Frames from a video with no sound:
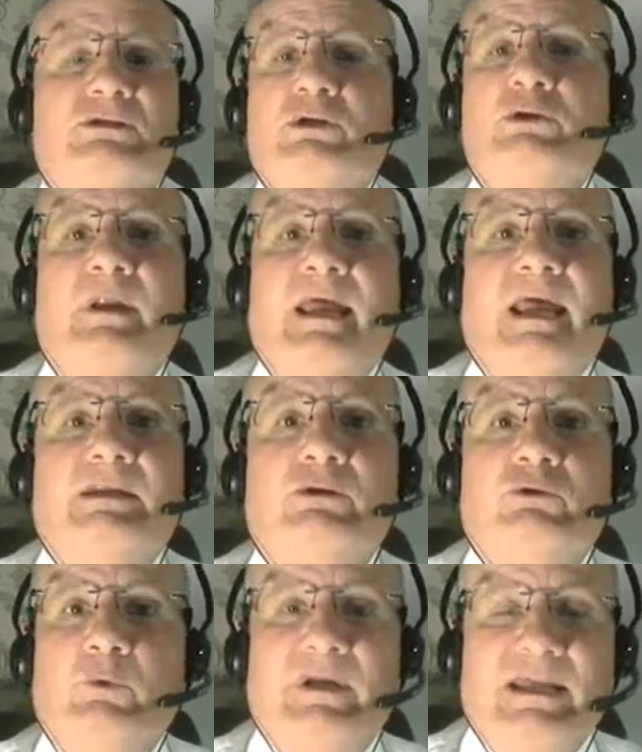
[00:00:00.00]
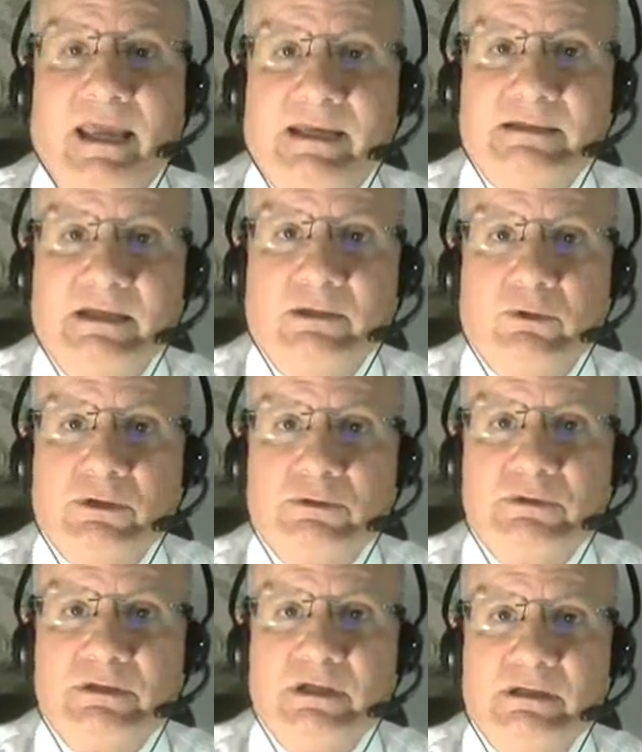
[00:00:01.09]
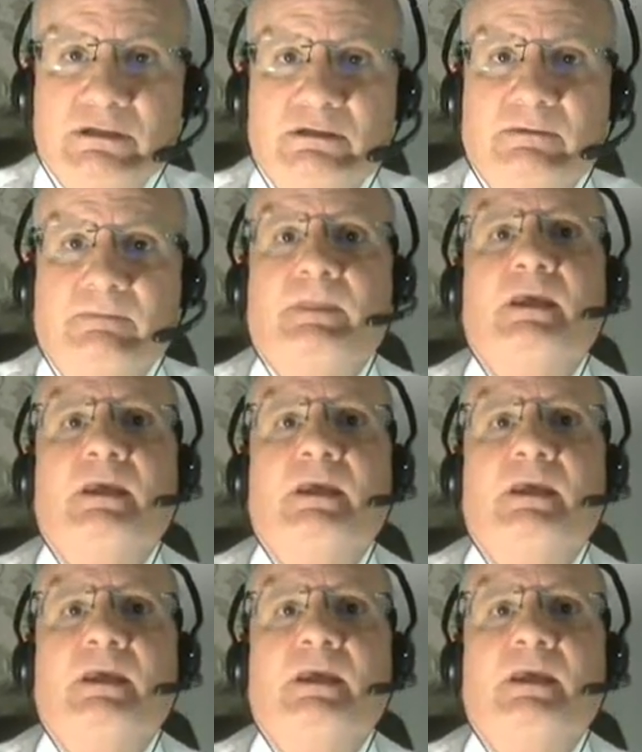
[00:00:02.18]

So you would add your 2018 gross receipts.